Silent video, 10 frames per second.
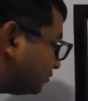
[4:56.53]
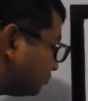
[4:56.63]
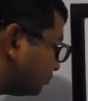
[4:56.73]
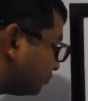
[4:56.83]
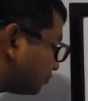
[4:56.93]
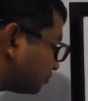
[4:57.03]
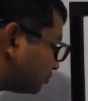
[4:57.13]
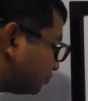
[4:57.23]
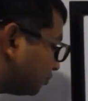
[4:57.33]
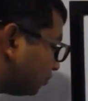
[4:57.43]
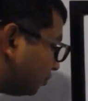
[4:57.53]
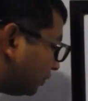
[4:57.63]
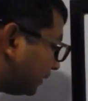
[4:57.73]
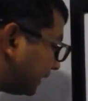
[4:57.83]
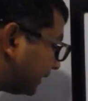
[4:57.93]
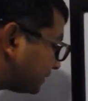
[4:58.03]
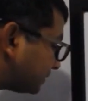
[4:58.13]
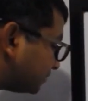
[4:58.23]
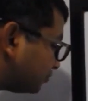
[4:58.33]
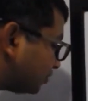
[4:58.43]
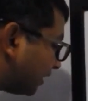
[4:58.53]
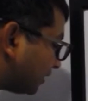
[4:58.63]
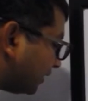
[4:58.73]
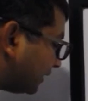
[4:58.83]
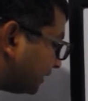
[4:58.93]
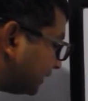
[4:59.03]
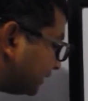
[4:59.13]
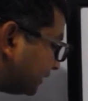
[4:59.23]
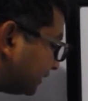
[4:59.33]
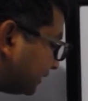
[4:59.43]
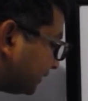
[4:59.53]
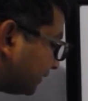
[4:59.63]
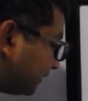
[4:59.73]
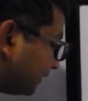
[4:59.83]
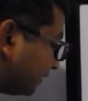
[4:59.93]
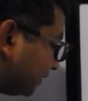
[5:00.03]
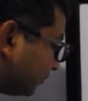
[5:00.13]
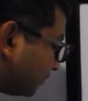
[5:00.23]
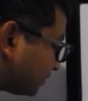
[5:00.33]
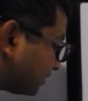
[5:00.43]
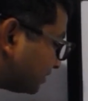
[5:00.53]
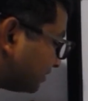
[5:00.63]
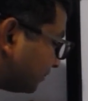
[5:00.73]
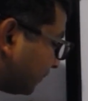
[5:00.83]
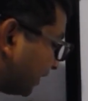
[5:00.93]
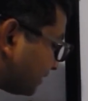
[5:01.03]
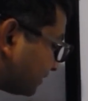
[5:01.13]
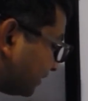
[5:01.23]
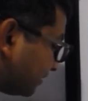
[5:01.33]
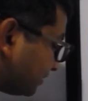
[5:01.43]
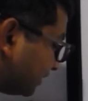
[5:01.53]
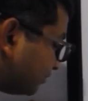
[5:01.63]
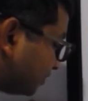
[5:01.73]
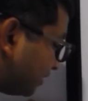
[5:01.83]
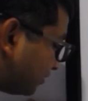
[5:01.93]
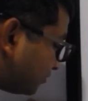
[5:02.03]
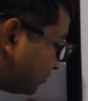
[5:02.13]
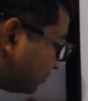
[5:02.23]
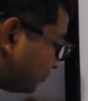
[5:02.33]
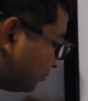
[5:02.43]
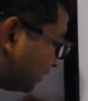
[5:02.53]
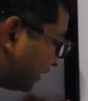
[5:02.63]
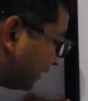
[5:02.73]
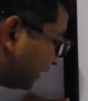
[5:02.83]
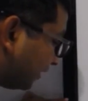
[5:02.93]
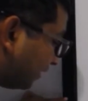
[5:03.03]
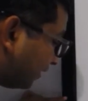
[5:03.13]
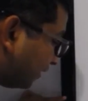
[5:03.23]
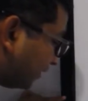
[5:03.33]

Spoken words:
you used to go, it's jana in Hindi, versus in the past tense it changes into gaya,